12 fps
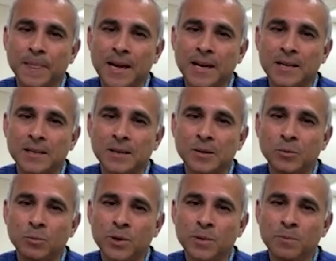And
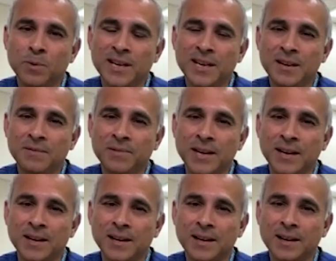we believe
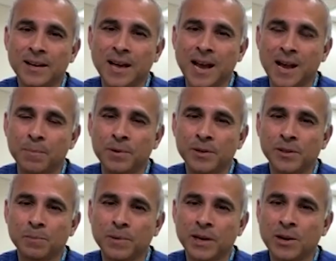that it happens
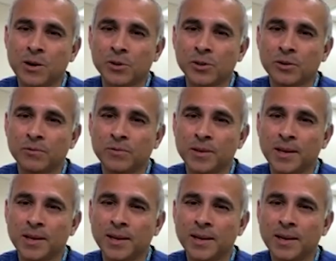because of
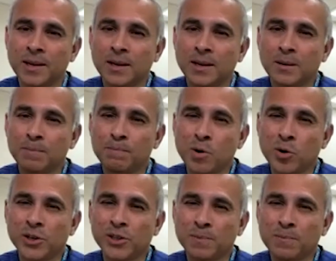the
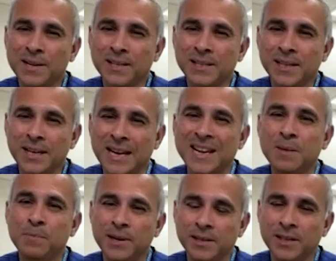body's inability
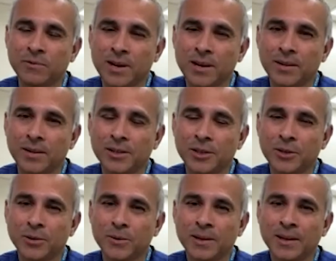
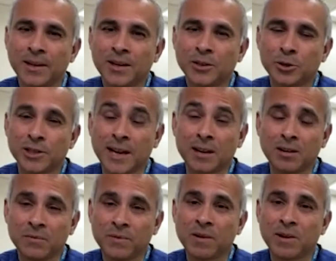to tackle
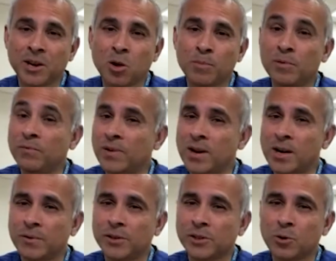a very common
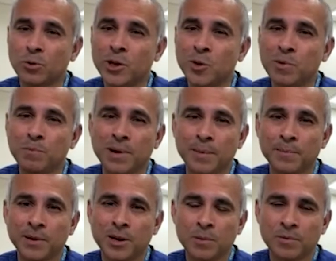virus called human
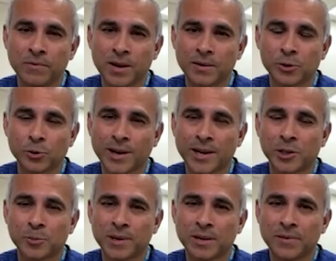papillomavirus, or
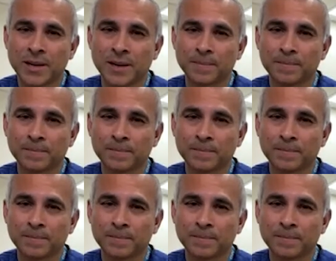HPV.